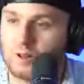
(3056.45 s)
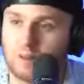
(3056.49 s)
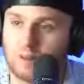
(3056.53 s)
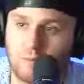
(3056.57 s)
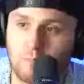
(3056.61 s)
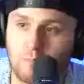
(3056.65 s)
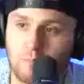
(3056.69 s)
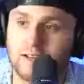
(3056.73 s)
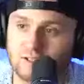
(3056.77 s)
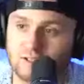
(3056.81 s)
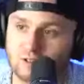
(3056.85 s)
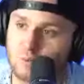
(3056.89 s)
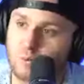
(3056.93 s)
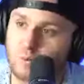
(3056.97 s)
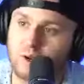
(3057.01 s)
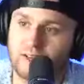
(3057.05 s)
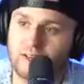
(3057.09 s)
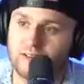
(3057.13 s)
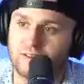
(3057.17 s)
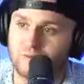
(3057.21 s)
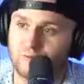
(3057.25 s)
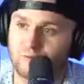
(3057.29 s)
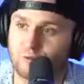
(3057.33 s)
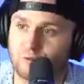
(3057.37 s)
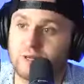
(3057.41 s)
best
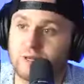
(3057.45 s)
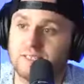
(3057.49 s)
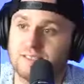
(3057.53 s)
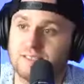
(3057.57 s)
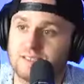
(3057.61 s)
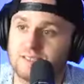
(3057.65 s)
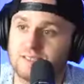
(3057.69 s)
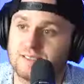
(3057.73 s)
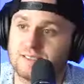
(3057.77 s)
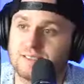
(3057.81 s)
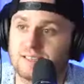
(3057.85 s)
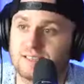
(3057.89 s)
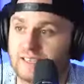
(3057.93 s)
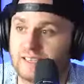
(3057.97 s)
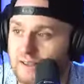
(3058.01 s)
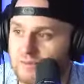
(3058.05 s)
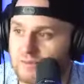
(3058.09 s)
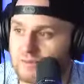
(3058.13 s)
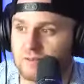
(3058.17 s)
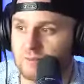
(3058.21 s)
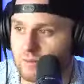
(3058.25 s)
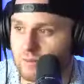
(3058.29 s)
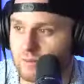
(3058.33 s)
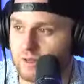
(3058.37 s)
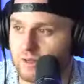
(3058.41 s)
reasons to give
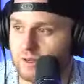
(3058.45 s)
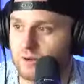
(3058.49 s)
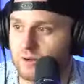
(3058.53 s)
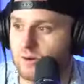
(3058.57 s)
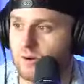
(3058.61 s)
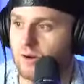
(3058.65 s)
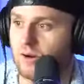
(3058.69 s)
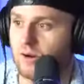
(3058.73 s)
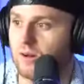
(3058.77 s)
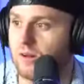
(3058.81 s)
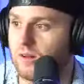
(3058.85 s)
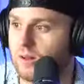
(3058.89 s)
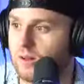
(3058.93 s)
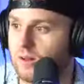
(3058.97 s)
somebody a call.